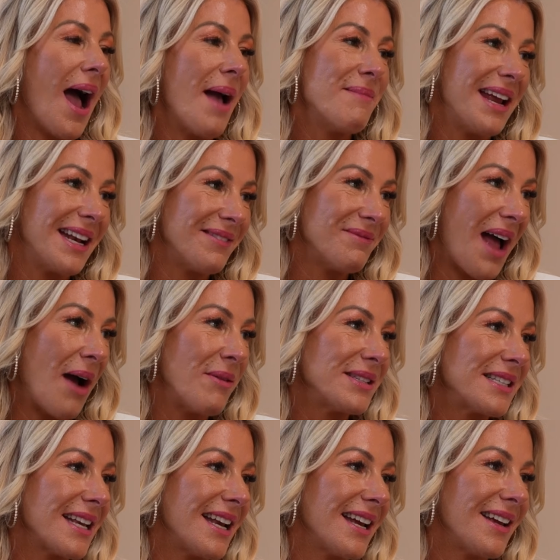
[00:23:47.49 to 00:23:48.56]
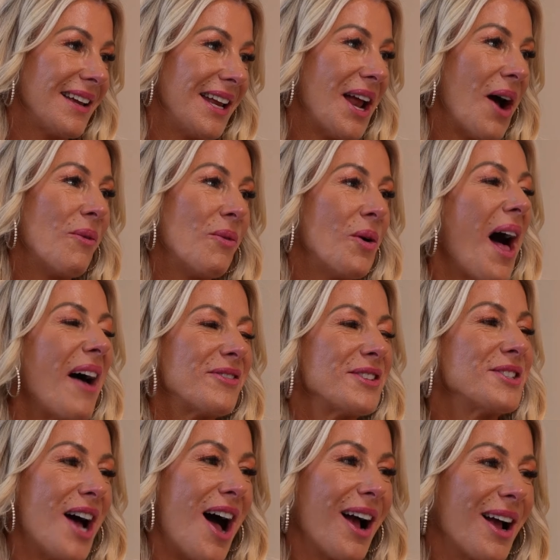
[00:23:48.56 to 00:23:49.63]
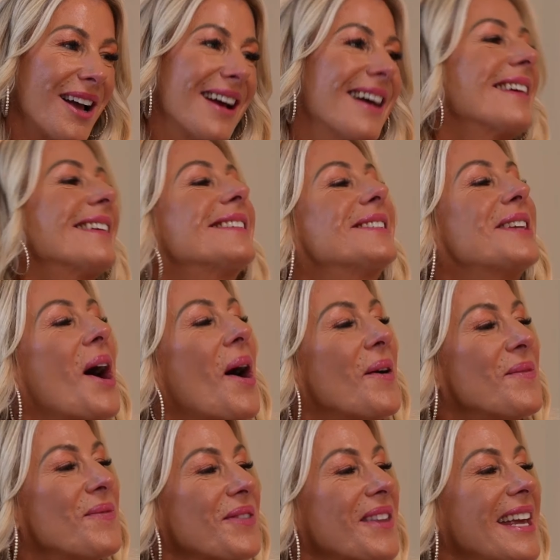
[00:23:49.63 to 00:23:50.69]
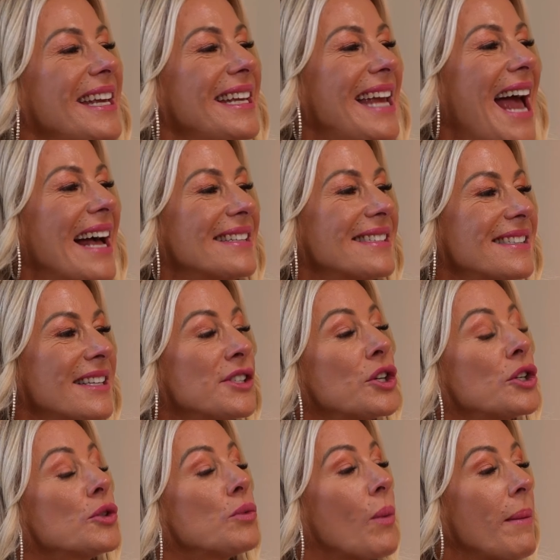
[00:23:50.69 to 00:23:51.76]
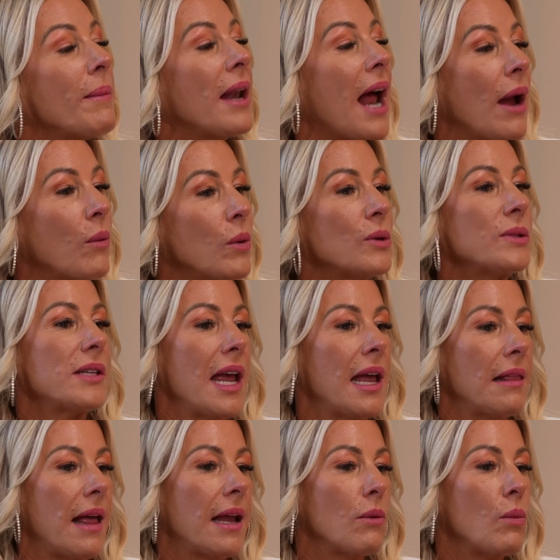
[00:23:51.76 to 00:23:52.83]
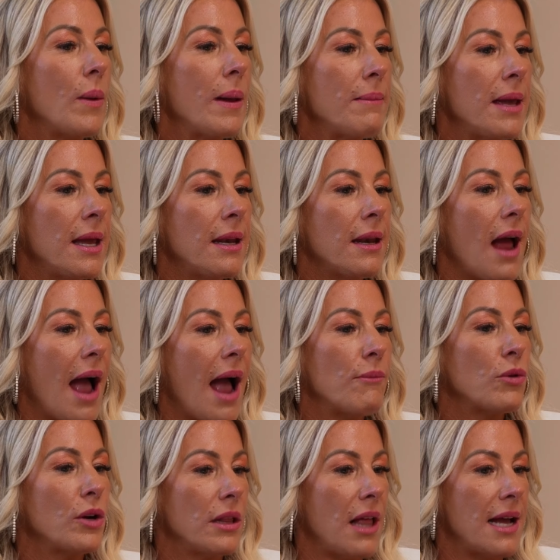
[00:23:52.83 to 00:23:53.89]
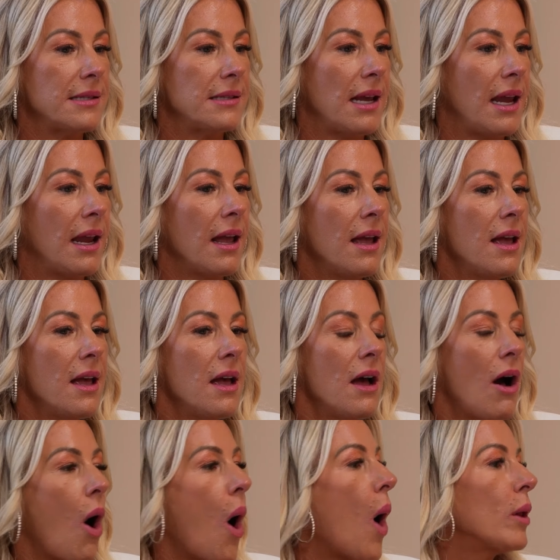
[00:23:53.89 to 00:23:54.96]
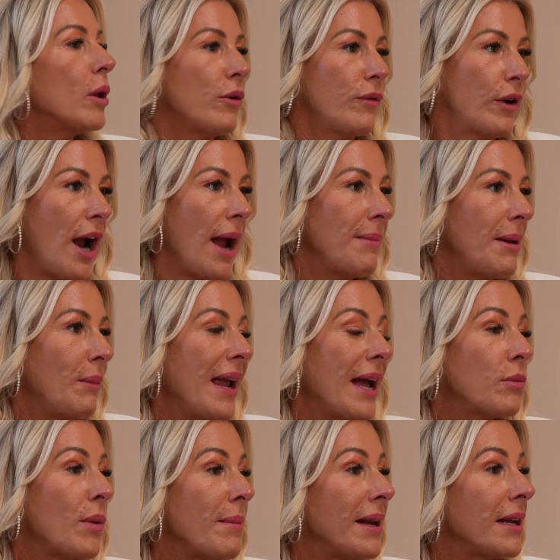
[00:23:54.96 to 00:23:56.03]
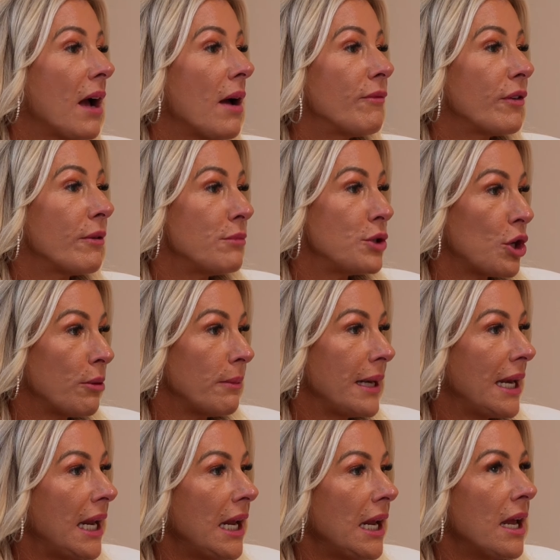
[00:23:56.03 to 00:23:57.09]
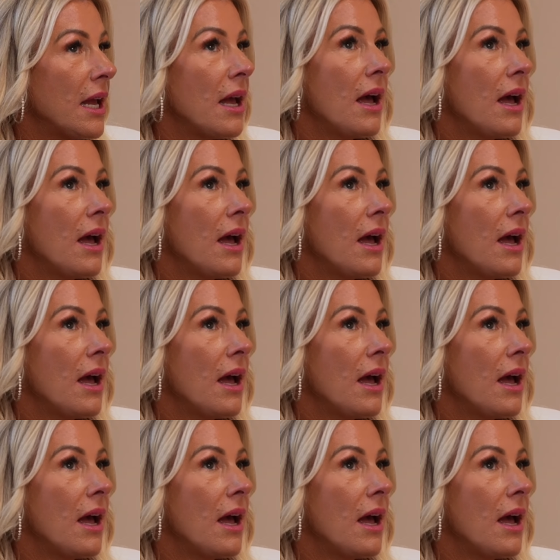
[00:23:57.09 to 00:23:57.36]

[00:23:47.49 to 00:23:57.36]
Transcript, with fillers: I mean, I was going to, you know, we'll have to talk. Okay. Yes. So, we'll definitely have to talk. Yes. Because there's women, I will say, like women, I'm realizing all over. I mean, we had women come from Germany,